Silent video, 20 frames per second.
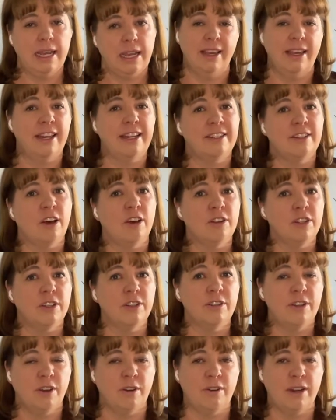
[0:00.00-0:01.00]
It is also
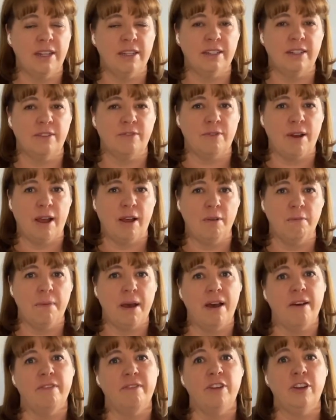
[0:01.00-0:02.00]
known as the realm
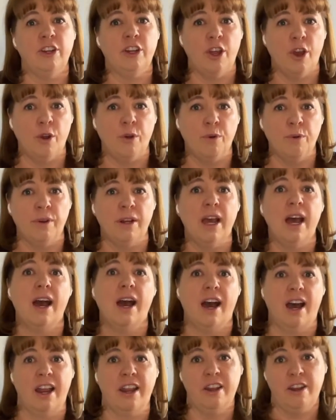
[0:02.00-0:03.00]
of known
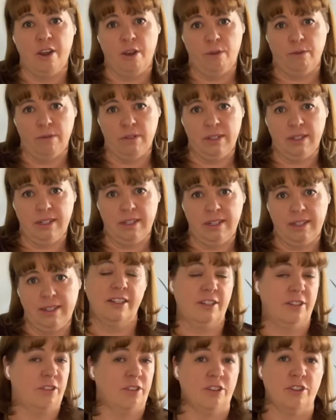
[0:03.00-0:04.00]
unknowns.
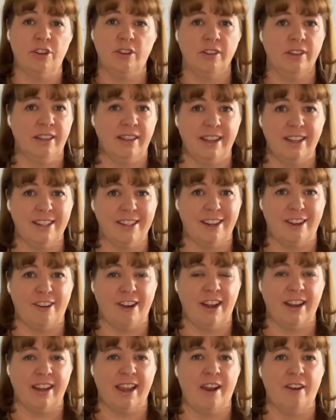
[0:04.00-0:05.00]
So there's certainly things that are
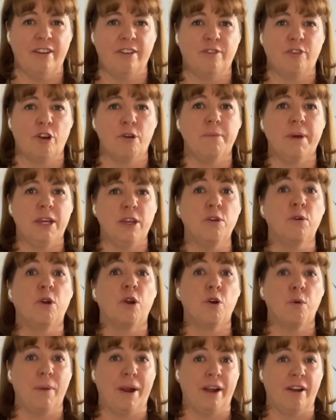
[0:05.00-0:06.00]
unaccounted for, but you are
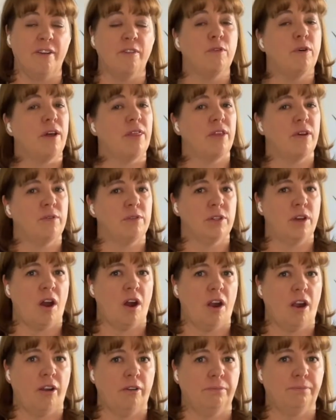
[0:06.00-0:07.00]
aware of what those
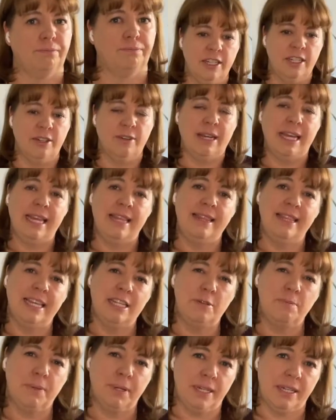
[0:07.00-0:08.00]
are. So in
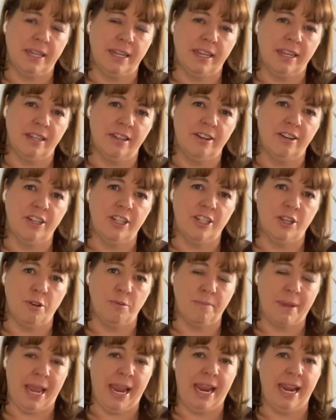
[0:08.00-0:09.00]
this particular
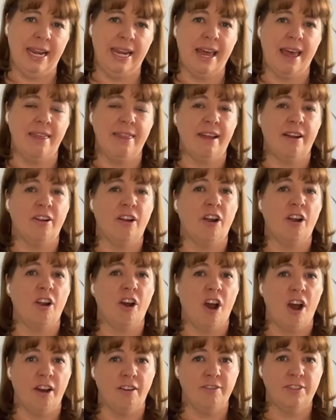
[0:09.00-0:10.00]
domain, there are
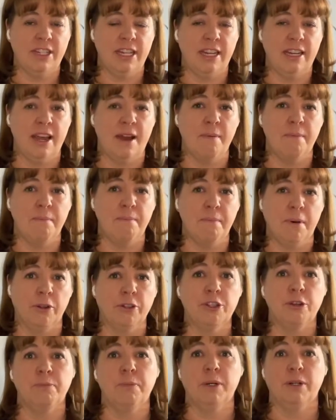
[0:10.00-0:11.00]
often
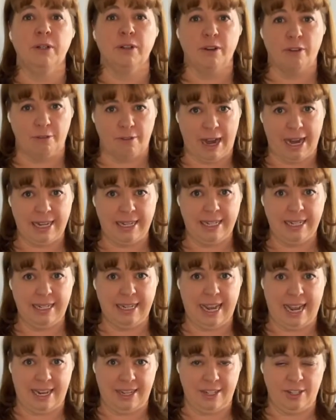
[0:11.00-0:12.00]
multiple right
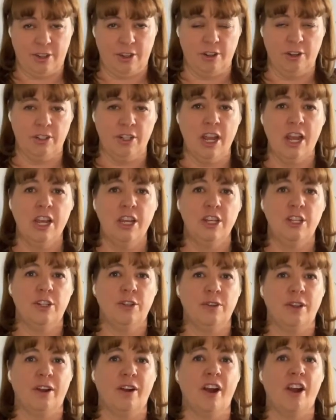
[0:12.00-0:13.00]
answers. So
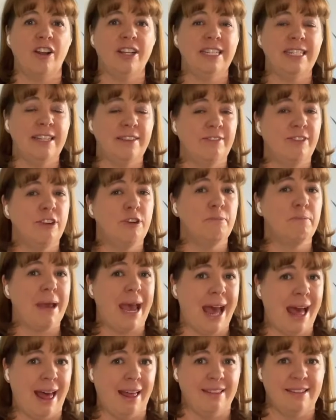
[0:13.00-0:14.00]
there are different
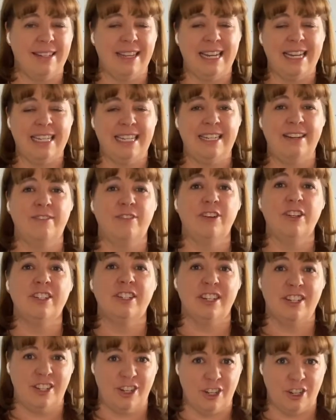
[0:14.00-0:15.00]
paths and different
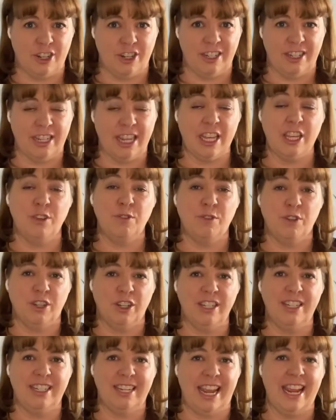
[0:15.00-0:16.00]
decisions that you
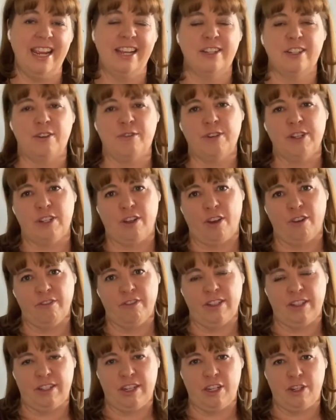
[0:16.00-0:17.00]
could take to resolve
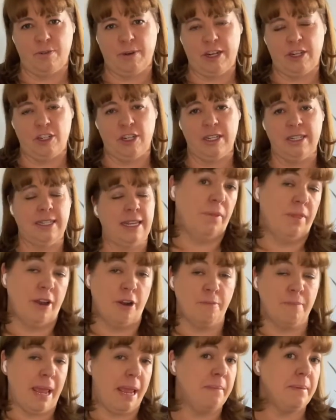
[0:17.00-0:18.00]
the situations.
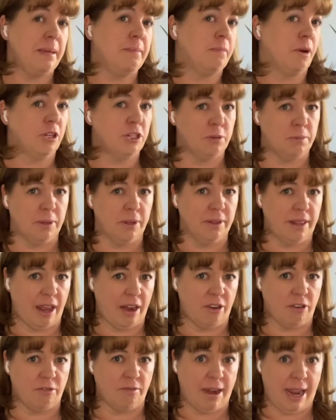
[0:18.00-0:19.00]
There may be multiple that
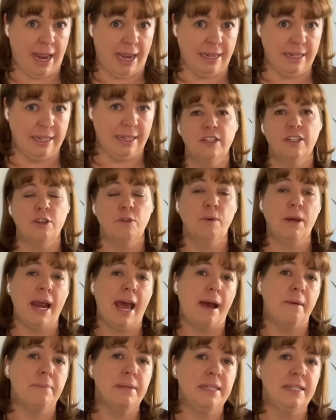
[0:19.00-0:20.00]
are right. So what
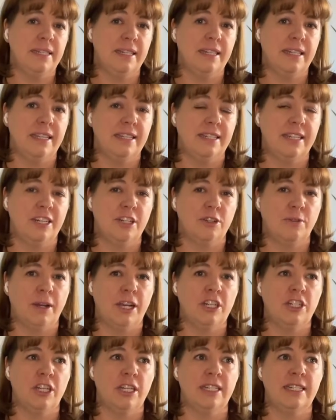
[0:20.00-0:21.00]
happens in these
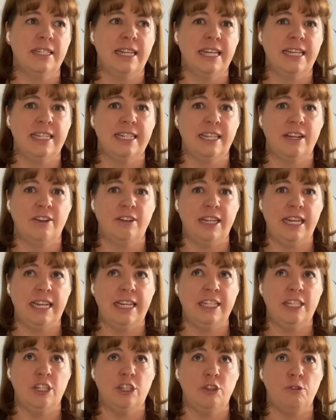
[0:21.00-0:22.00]
situations is there
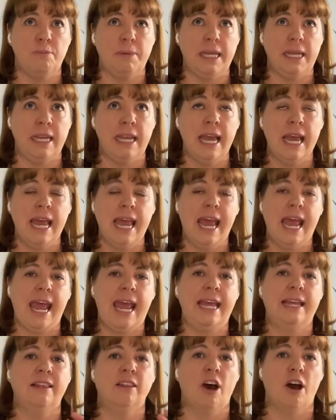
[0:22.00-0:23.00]
needs to be
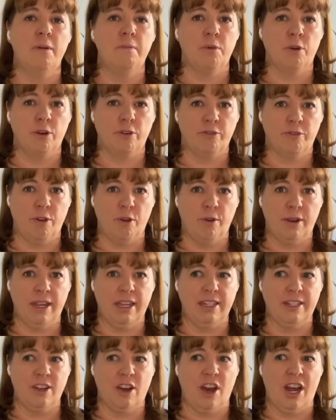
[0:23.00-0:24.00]
a lot more
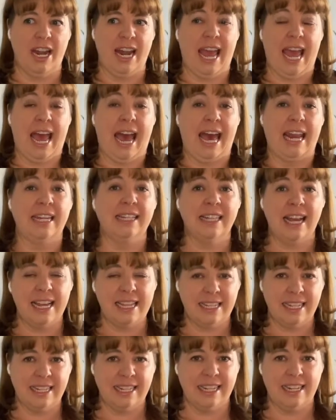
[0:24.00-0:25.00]
focus on
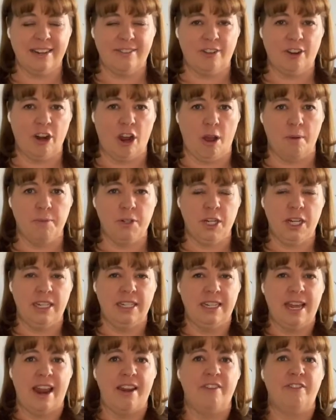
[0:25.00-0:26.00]
analyzing the different
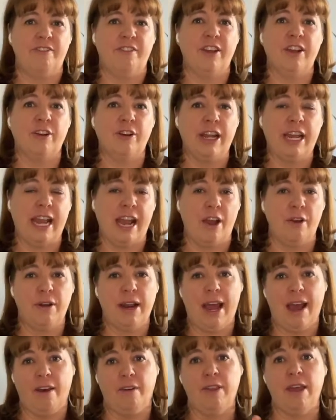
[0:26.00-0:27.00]
options and figuring out
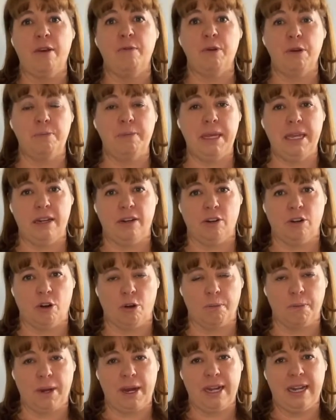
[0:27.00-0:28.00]
how they would be
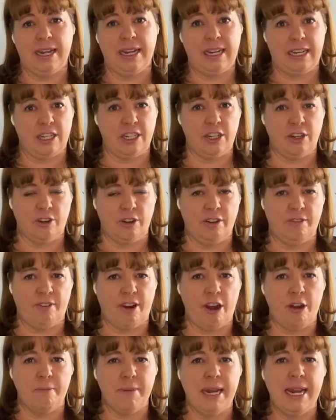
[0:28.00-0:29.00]
incorporated into your
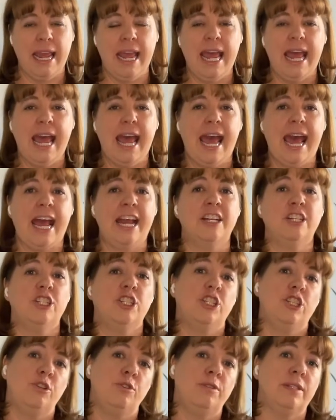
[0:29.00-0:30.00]
environment and
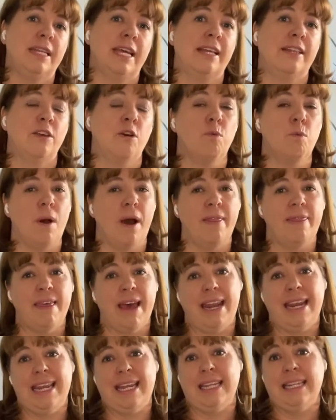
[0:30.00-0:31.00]
choosing the one
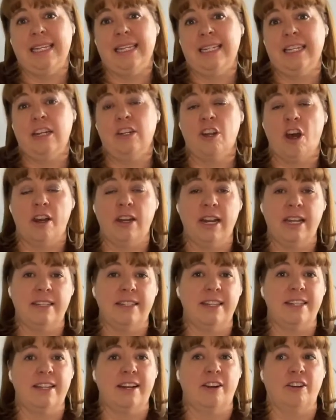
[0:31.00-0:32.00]
that is not
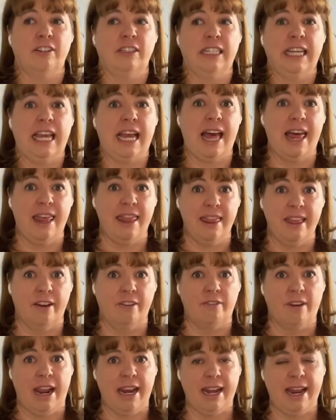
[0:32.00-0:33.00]
necessarily the
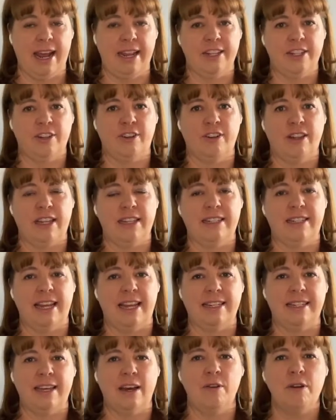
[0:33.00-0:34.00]
right answer that
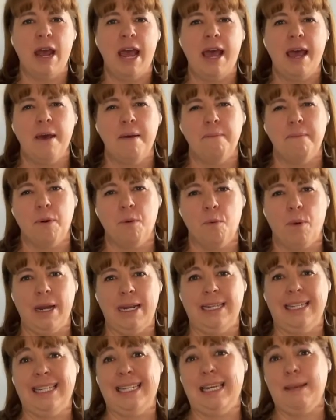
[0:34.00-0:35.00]
stands out, but what
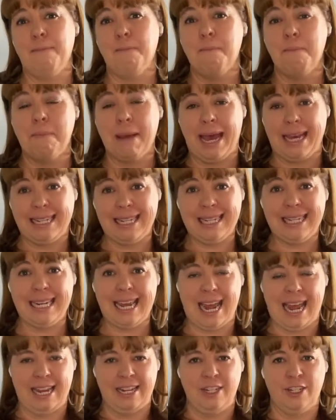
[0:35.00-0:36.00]
is the best
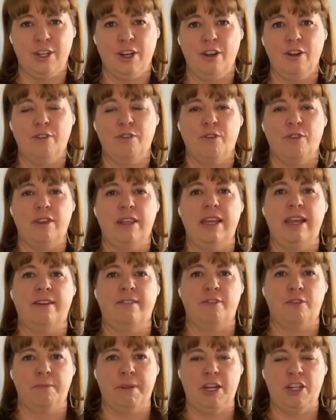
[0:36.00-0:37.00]
answer for the
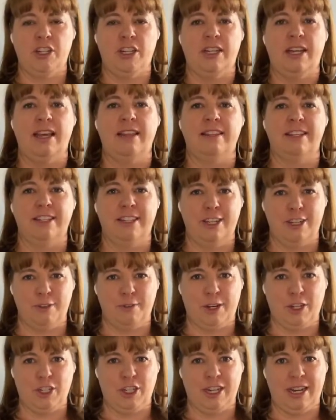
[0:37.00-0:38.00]
information and the
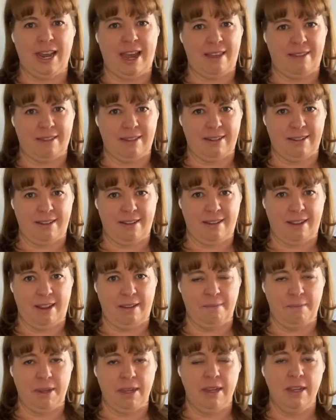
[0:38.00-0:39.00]
situation at the time.